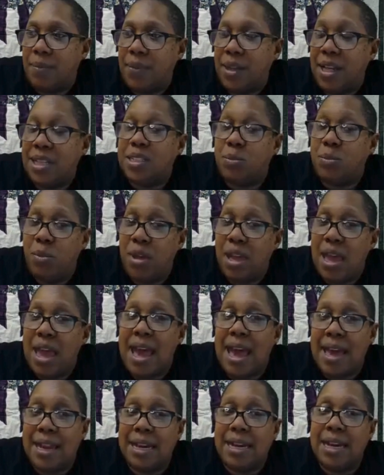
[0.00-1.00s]
it's
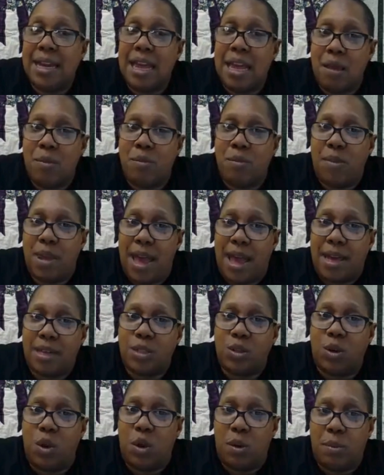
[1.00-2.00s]
had an
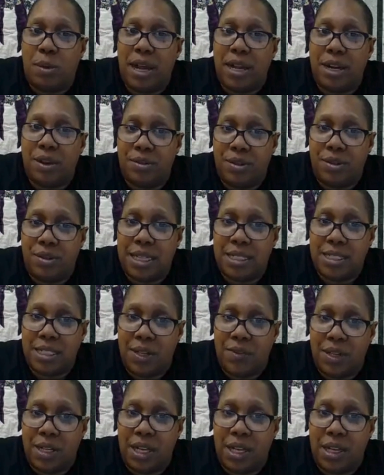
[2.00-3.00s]
impact on my
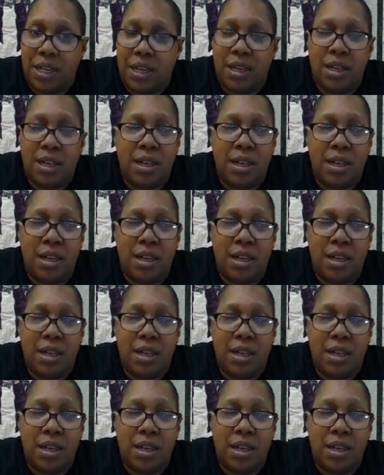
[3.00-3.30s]
creativity.